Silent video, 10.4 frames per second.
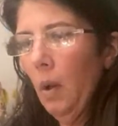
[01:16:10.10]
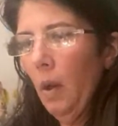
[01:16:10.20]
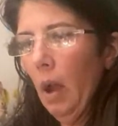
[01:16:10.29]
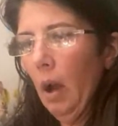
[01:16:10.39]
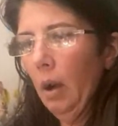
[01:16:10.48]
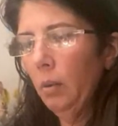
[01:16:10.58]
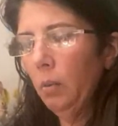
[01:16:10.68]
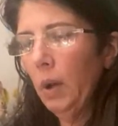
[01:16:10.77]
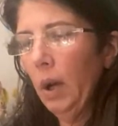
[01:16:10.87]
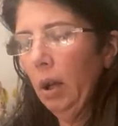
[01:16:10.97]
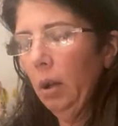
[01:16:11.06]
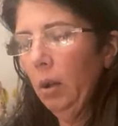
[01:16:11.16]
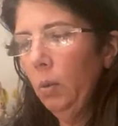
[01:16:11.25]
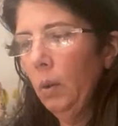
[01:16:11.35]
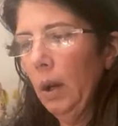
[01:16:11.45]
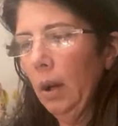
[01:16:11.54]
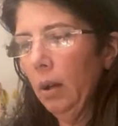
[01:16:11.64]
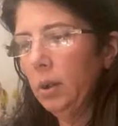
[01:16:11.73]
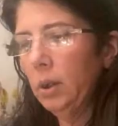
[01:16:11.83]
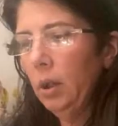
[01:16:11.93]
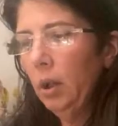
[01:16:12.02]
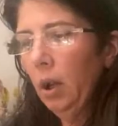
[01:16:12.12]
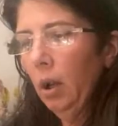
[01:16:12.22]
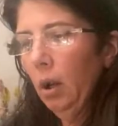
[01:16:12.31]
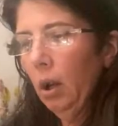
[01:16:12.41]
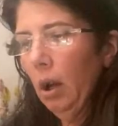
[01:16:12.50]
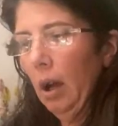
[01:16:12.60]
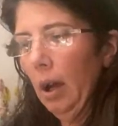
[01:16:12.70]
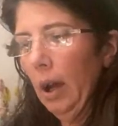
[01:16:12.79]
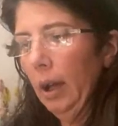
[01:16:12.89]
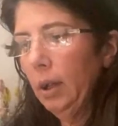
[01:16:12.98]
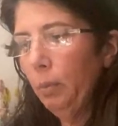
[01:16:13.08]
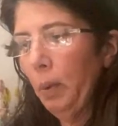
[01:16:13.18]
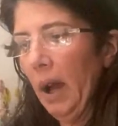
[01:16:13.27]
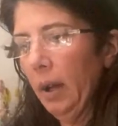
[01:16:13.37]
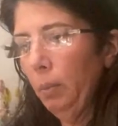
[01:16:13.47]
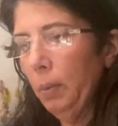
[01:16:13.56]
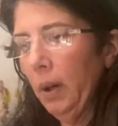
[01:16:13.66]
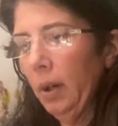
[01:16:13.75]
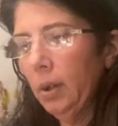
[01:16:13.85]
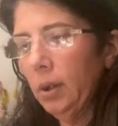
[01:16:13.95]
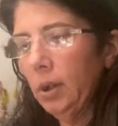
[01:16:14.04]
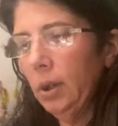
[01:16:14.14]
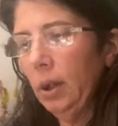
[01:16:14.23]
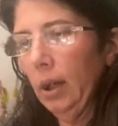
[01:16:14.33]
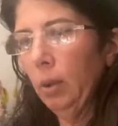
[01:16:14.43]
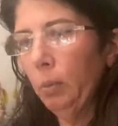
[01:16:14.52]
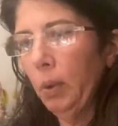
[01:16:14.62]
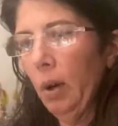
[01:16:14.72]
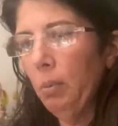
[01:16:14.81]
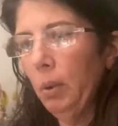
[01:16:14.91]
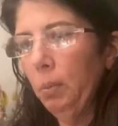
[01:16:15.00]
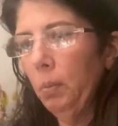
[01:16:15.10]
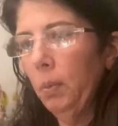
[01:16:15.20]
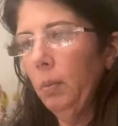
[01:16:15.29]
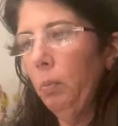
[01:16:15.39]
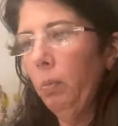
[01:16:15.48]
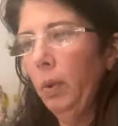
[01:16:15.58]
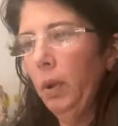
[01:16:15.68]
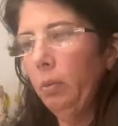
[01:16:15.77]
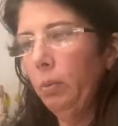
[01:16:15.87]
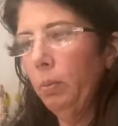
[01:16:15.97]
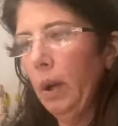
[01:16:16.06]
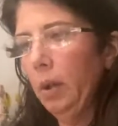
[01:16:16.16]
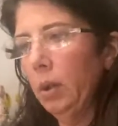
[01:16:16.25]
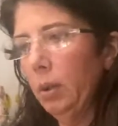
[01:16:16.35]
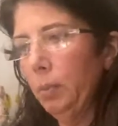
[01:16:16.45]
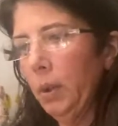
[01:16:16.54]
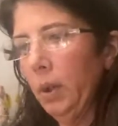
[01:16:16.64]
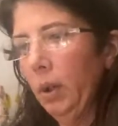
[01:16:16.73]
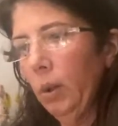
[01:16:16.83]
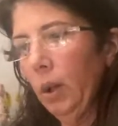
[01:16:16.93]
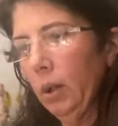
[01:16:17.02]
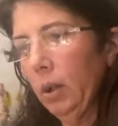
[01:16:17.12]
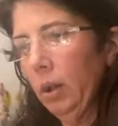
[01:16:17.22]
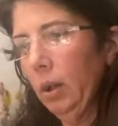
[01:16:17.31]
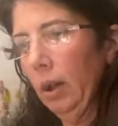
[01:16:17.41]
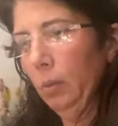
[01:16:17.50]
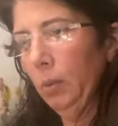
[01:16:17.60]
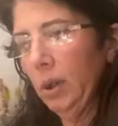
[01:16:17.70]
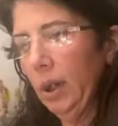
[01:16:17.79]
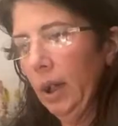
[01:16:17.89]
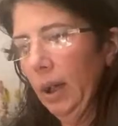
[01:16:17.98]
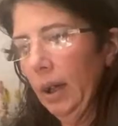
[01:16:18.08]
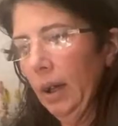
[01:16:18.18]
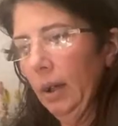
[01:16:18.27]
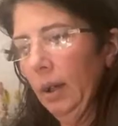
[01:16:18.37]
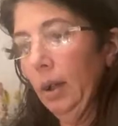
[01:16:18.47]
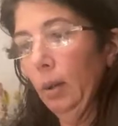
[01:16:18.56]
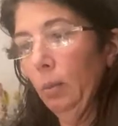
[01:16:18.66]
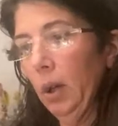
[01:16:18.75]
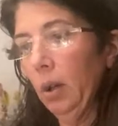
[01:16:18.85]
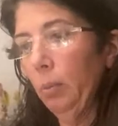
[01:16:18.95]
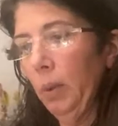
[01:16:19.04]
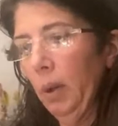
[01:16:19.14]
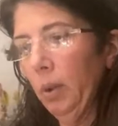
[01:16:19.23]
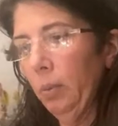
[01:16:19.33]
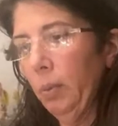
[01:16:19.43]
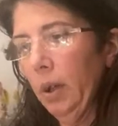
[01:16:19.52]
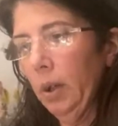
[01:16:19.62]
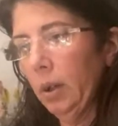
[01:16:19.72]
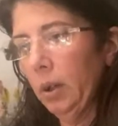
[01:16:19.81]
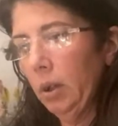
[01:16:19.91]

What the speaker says: All right. Who else? I did Patty Paws, and I could probably find her pretty quick. I'm going to say that, and then I'm not going to be able to find her.